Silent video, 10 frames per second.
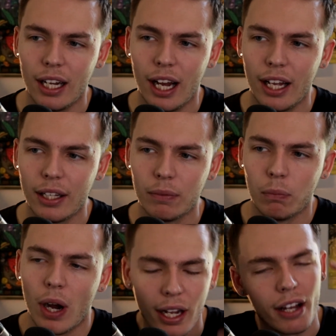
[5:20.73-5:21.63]

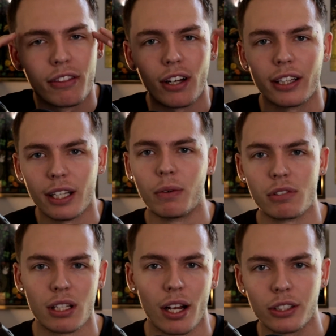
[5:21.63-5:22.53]
I thought that was
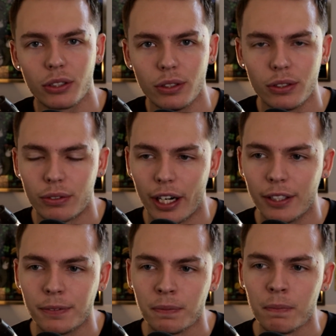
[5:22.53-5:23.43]
logical, right?
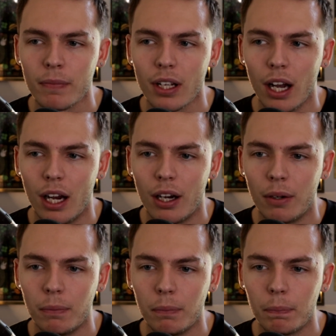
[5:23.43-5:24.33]

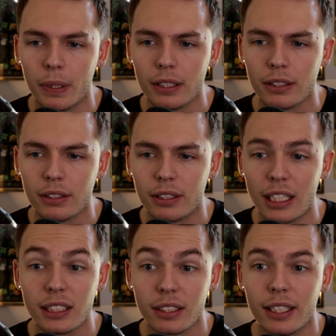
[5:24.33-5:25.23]
But
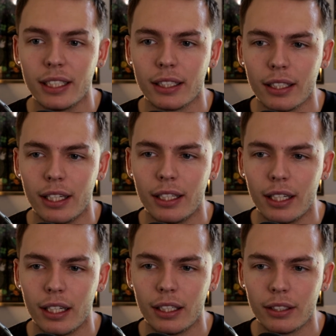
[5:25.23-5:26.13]
that's the thing.
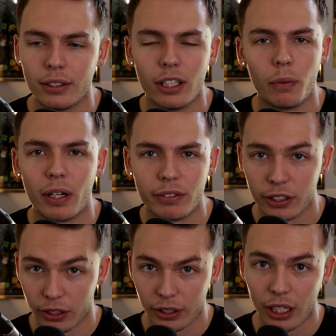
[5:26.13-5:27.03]
Whenever
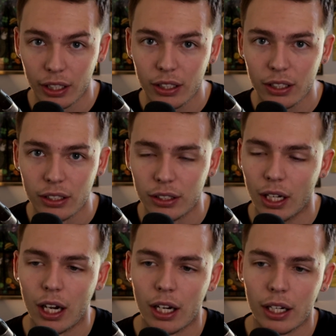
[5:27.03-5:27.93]
you're young,
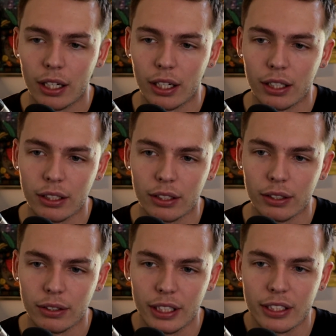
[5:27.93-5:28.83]

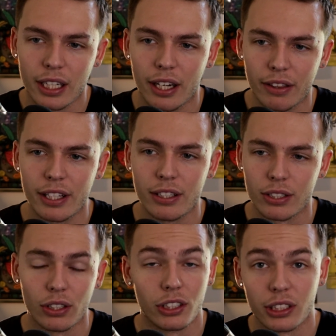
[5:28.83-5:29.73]
these kind of things
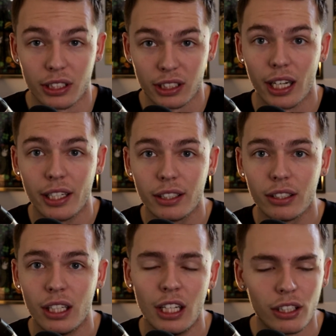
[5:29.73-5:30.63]
are just exciting.
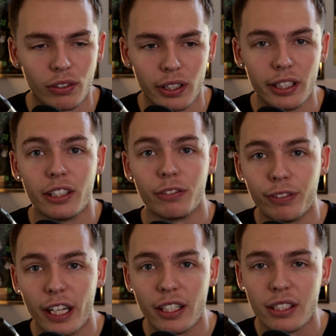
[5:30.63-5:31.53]
They're really in your
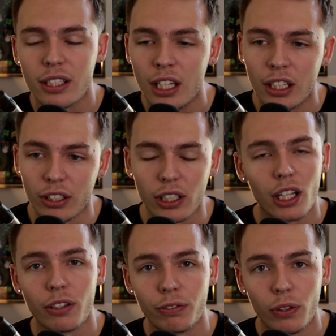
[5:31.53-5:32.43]
face. They're
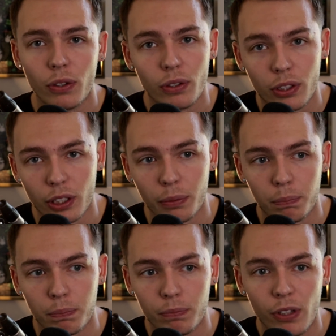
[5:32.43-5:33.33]
colorful. They're
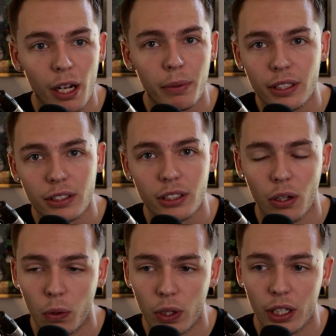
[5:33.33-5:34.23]
vibrant.
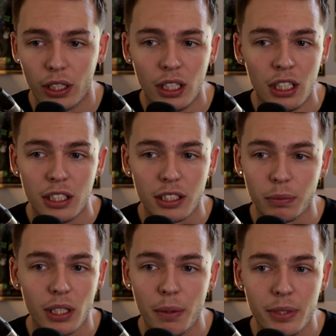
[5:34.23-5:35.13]
Or
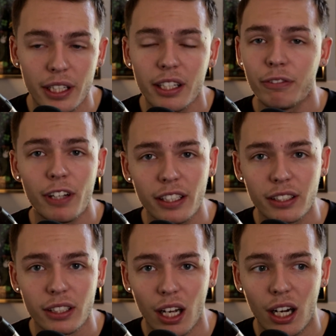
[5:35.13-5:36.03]
sometimes they can
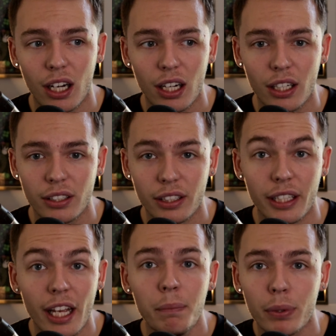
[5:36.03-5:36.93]
affect the
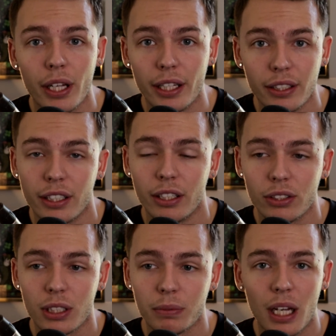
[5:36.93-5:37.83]
gameplay.
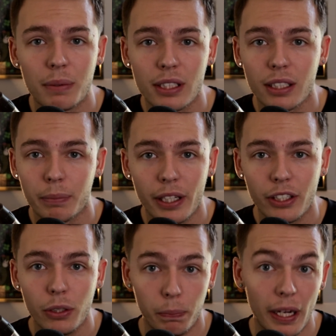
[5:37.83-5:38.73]
Sometimes they can make
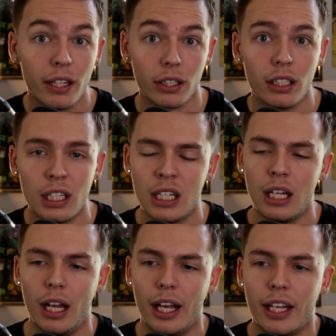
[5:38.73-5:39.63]
you better.
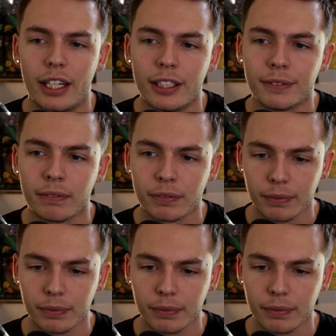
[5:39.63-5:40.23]
And